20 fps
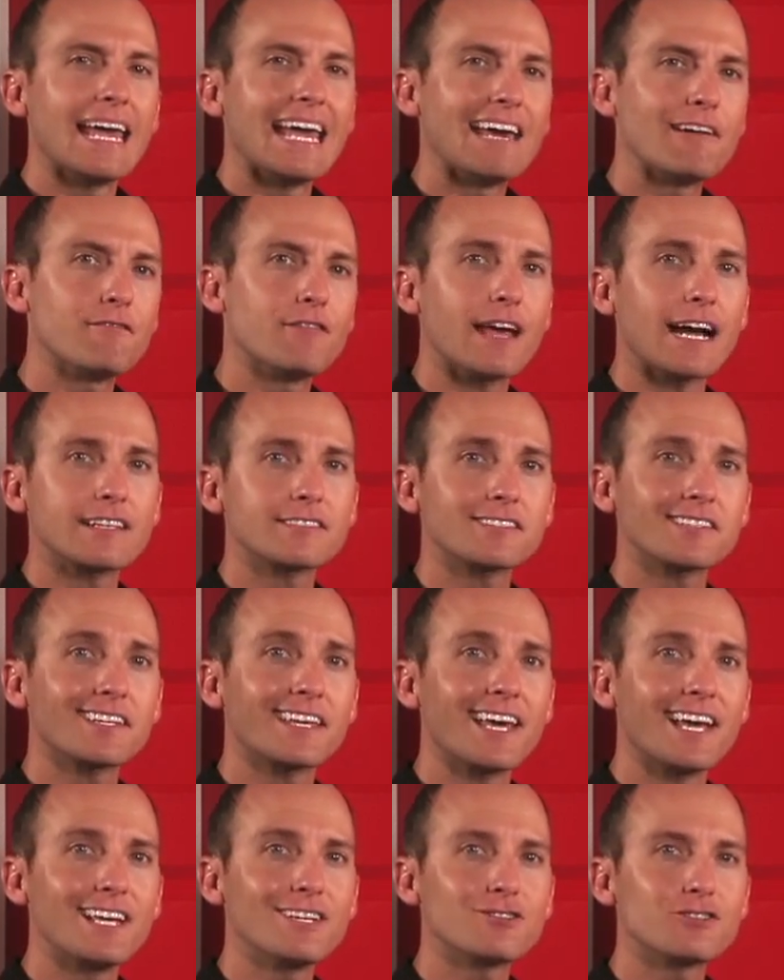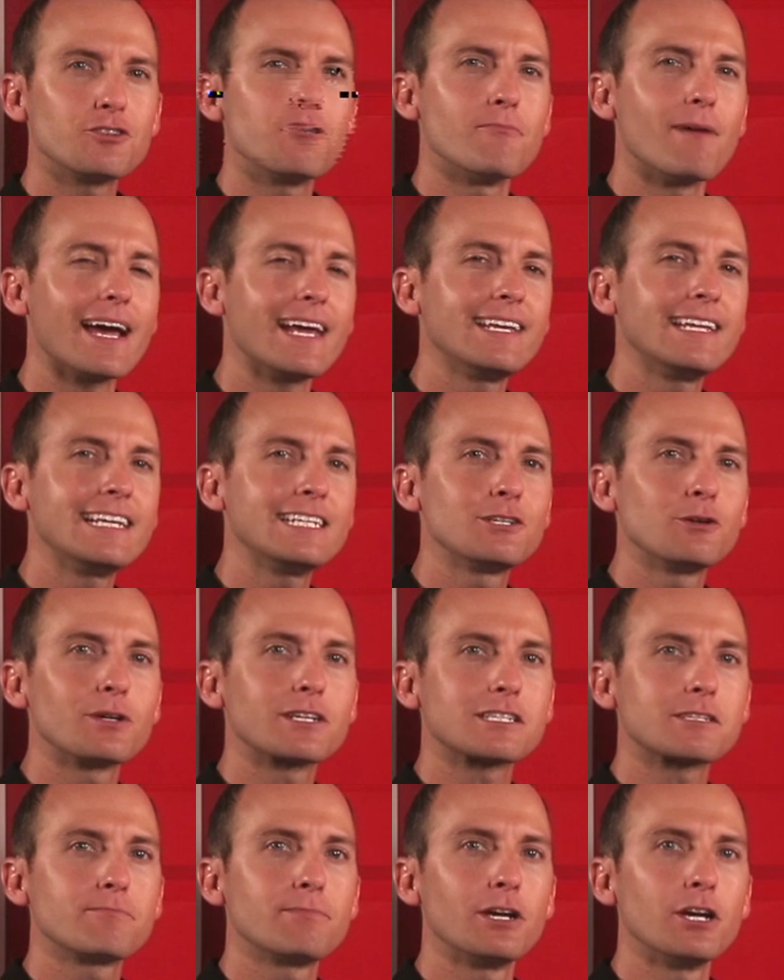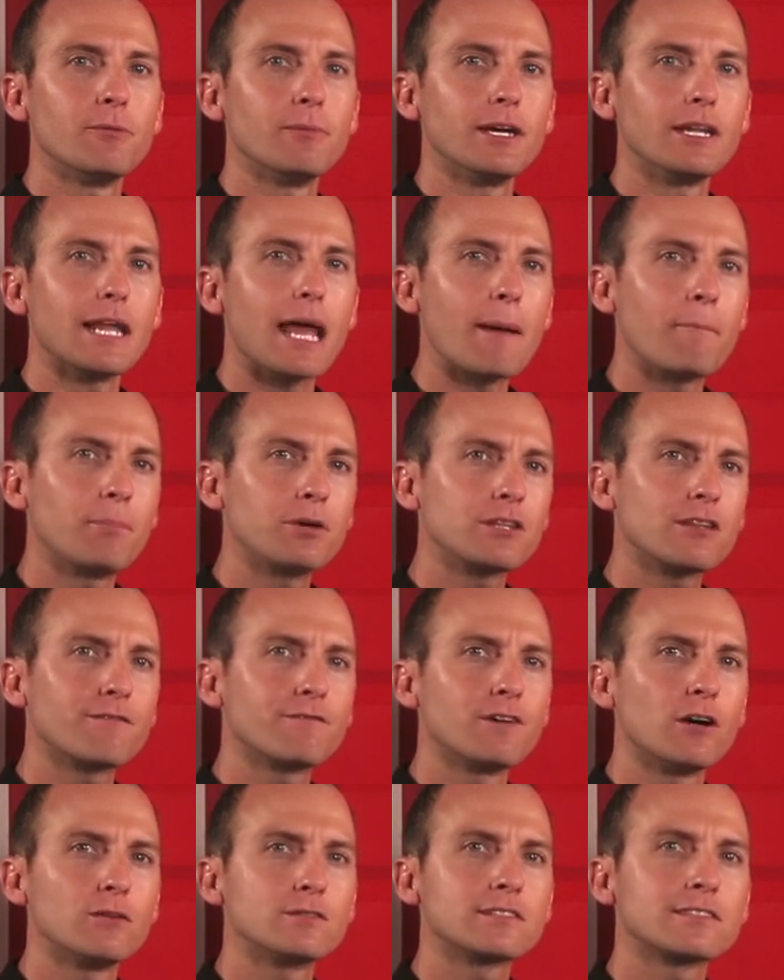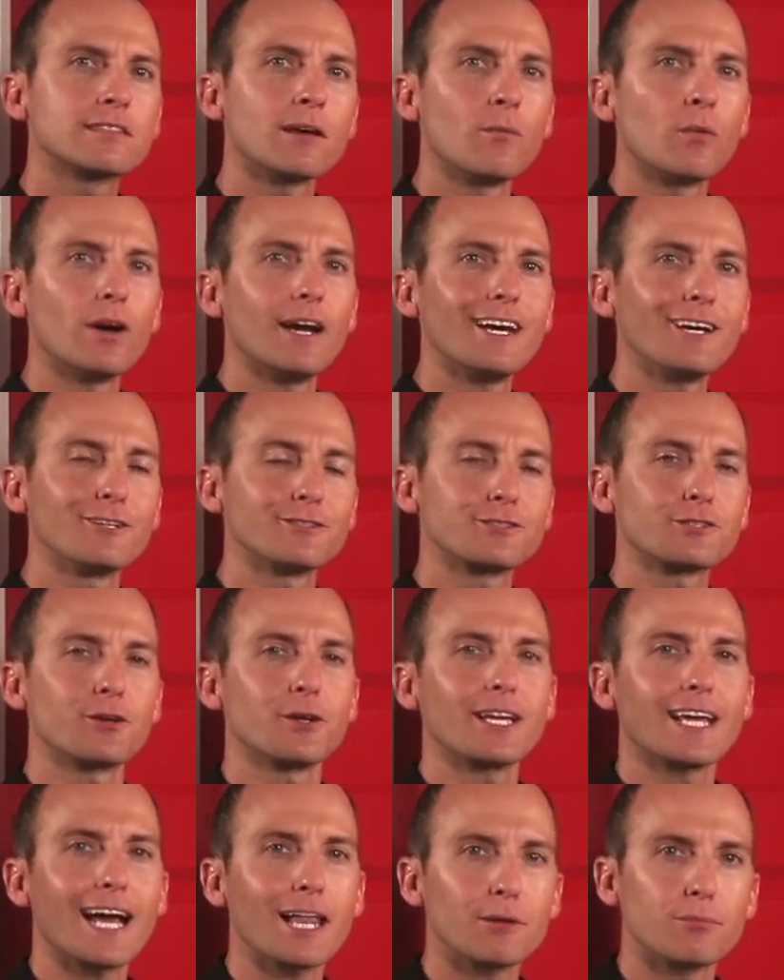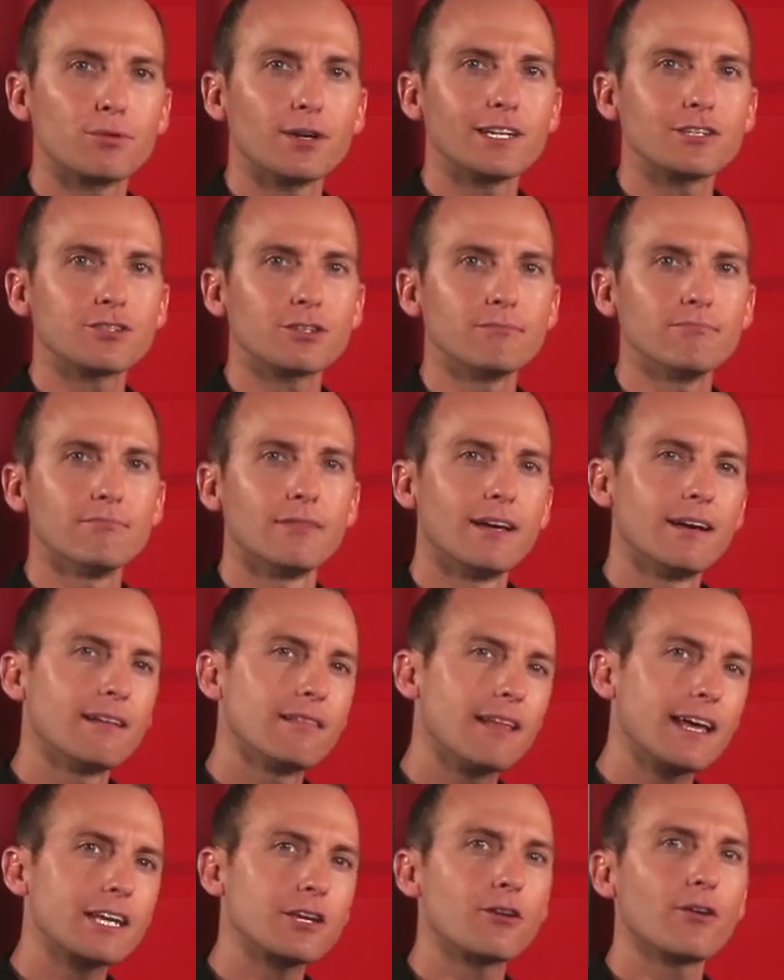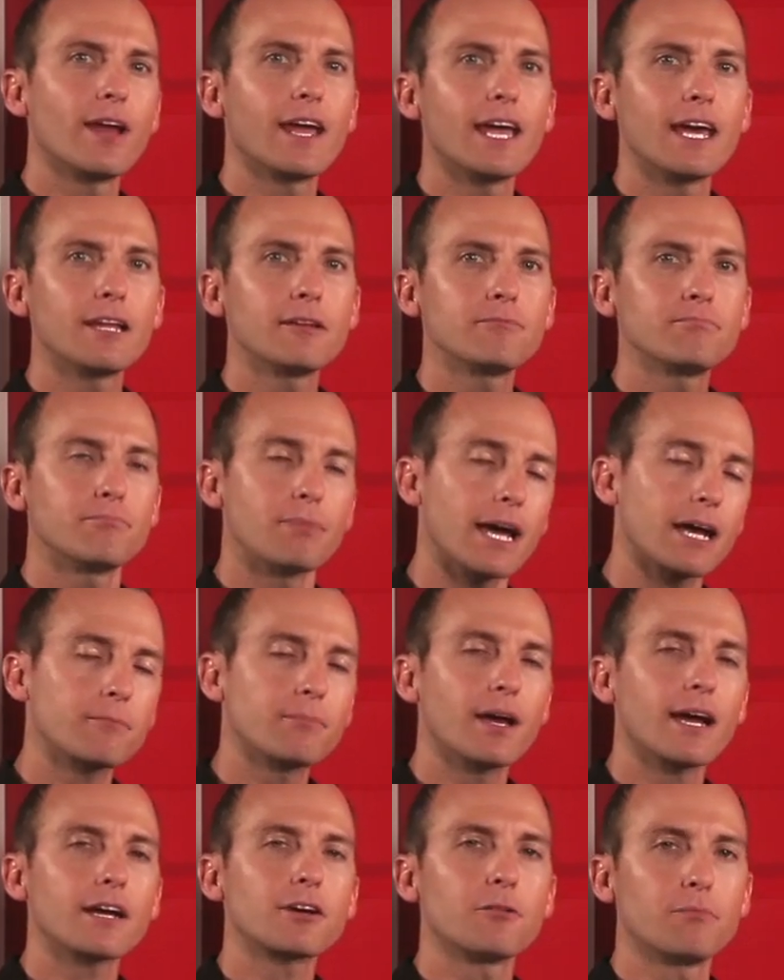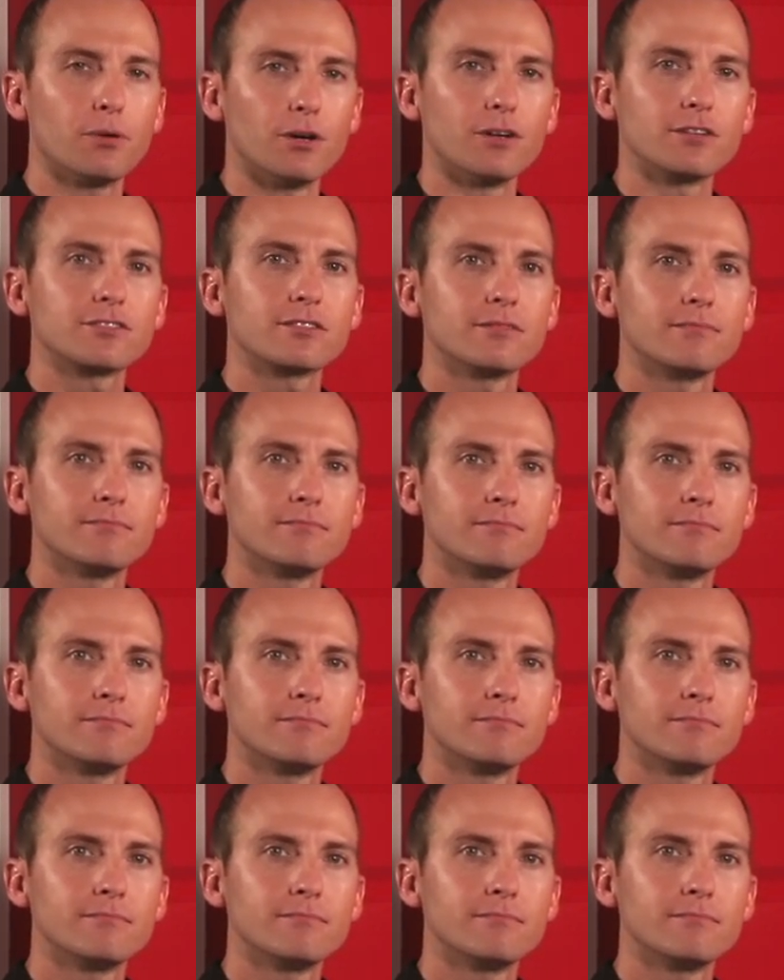If that's the case, you might need to experiment and put the phone somewhere else during calibration, like your hand, backpack, or purse.